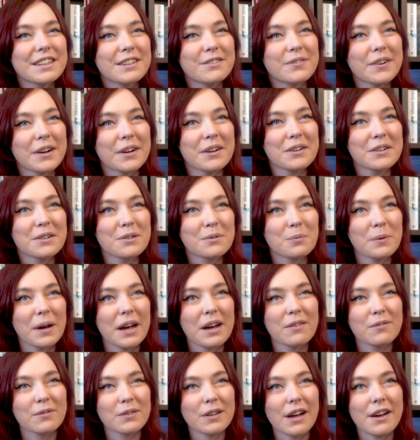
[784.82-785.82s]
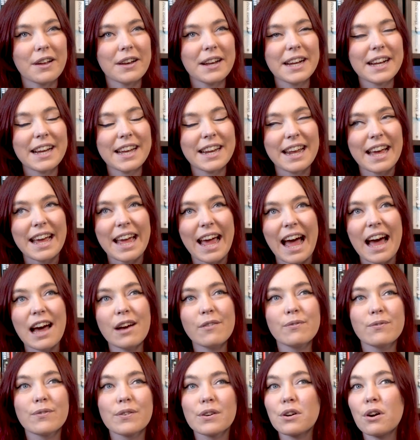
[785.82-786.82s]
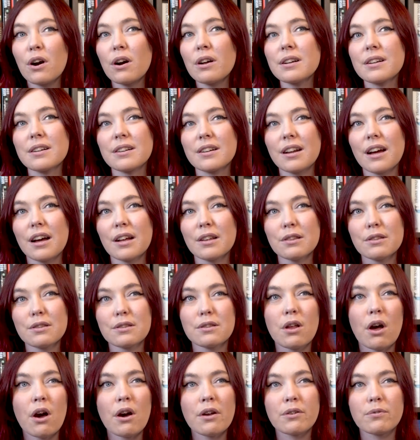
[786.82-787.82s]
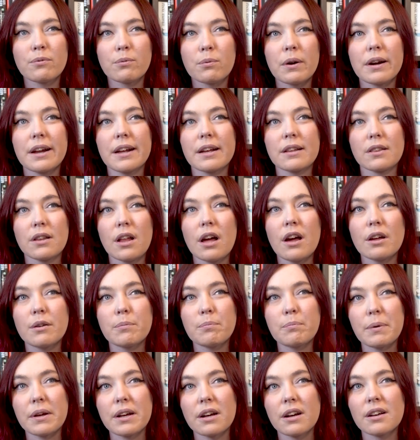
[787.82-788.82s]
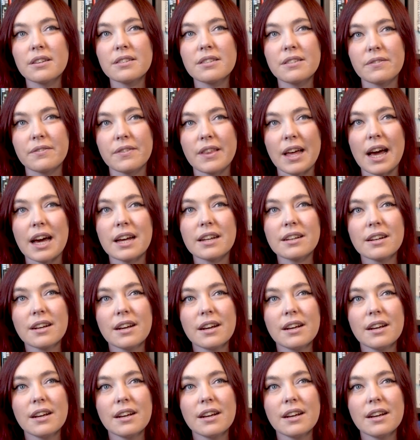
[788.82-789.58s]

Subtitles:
a very good way of learning, and I have forgotten a lot of what I learned because of that.